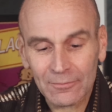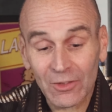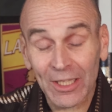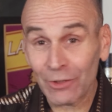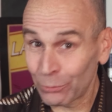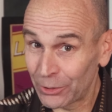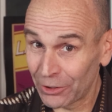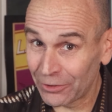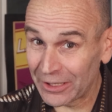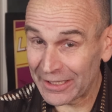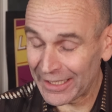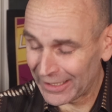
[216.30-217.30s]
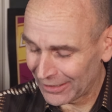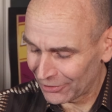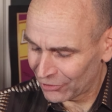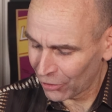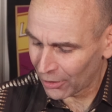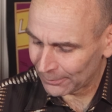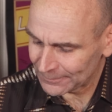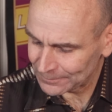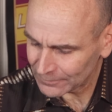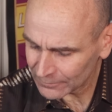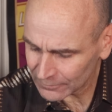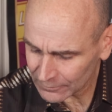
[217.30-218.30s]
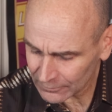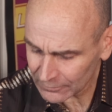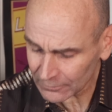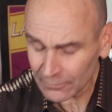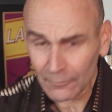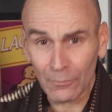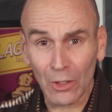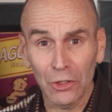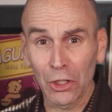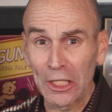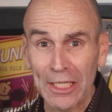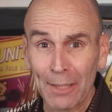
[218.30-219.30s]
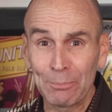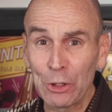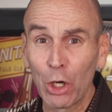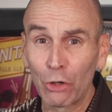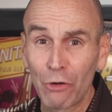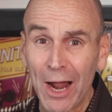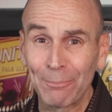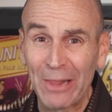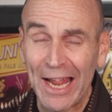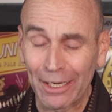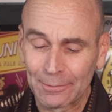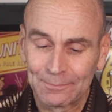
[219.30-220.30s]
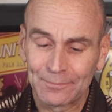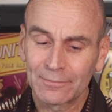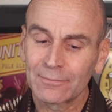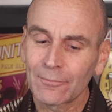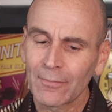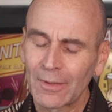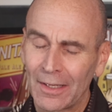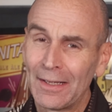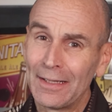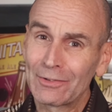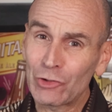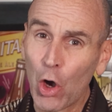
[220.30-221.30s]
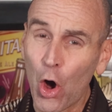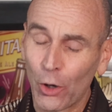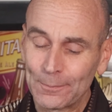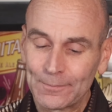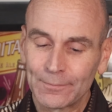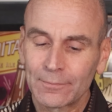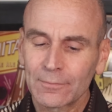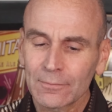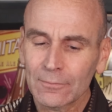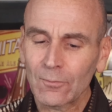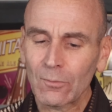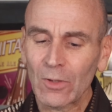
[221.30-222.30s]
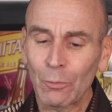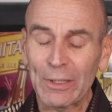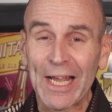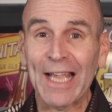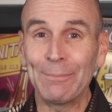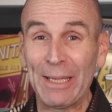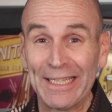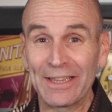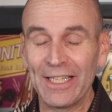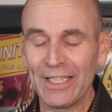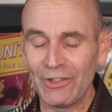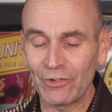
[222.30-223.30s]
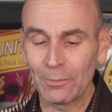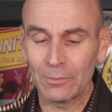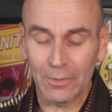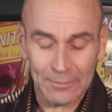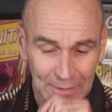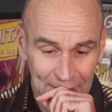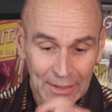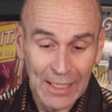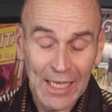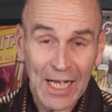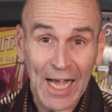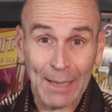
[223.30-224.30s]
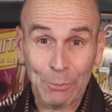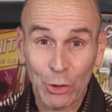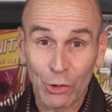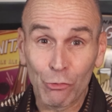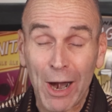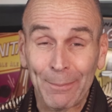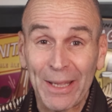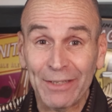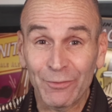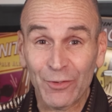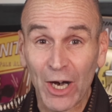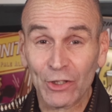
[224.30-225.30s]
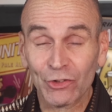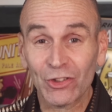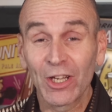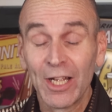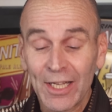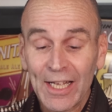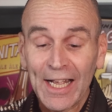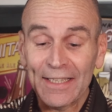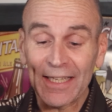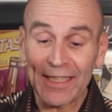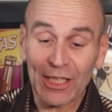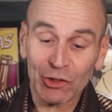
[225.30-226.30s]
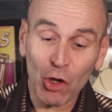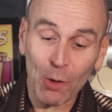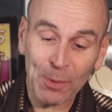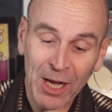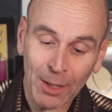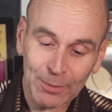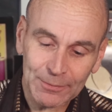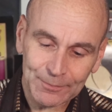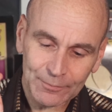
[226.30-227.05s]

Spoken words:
Guess what you're going to get at the top? You're going to get pure rum there. So, when I make these, I put the rum in first, and then I top it up.